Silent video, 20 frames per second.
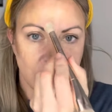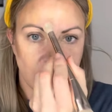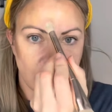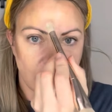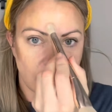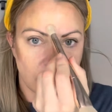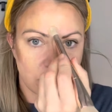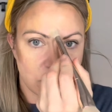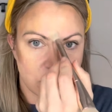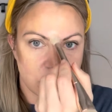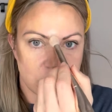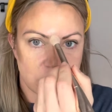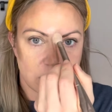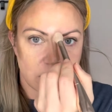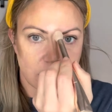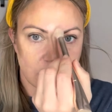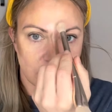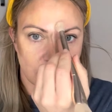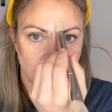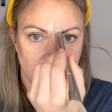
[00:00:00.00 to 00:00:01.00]
and I'm just
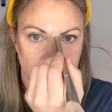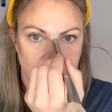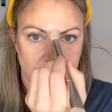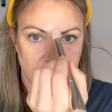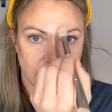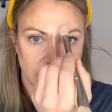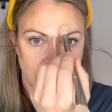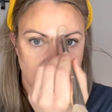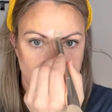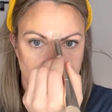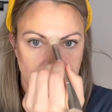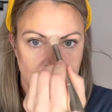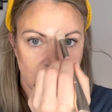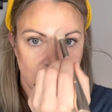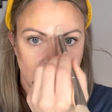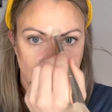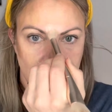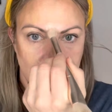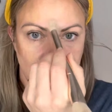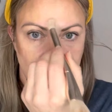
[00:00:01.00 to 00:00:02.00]
going to put it
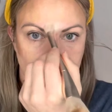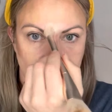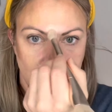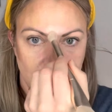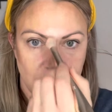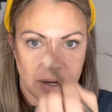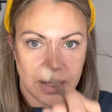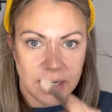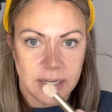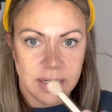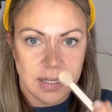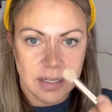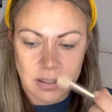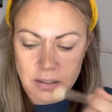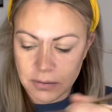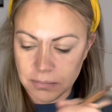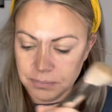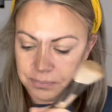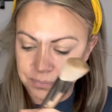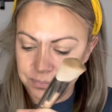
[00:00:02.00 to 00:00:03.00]
right here